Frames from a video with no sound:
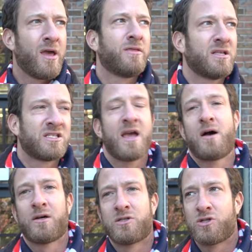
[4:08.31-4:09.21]
and then say,
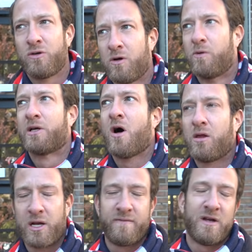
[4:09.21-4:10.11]
I'm going to sue you, we
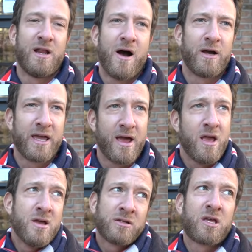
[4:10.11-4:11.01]
call it even, and I'll get
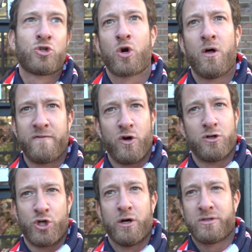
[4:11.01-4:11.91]
control of
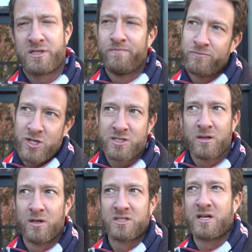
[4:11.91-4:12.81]
your Joe's just a
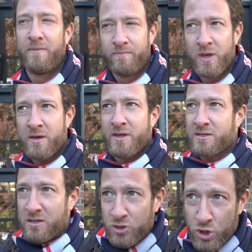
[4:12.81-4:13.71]
little something.
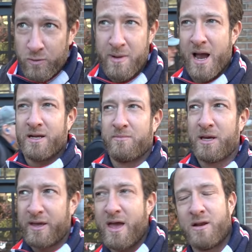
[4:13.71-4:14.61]
That's the Jew mind in
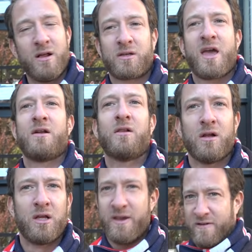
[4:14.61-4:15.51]
me, getting a, getting a
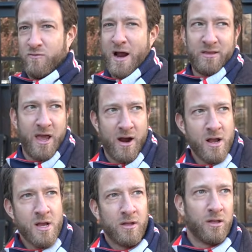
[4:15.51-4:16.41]
little even right there.
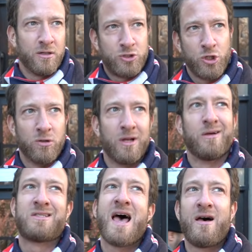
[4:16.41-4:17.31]
Little Jew,
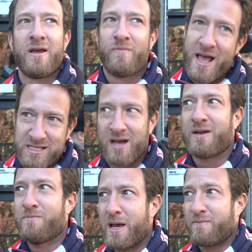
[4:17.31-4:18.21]
little Italian, that's how
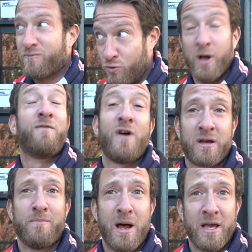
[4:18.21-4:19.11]
you make real
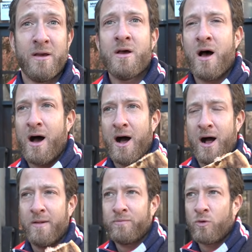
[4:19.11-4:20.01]
fucking money.
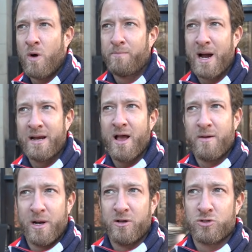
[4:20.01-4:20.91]
Uh, one bite,
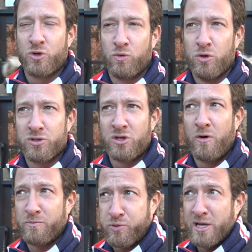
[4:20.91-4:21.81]
everybody knows the rules.
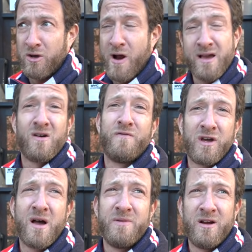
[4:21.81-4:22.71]
Don't break your ankle. If you
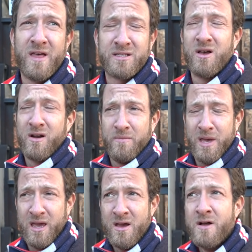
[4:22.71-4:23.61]
come here, that's not on
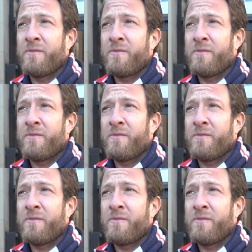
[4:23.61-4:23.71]
me.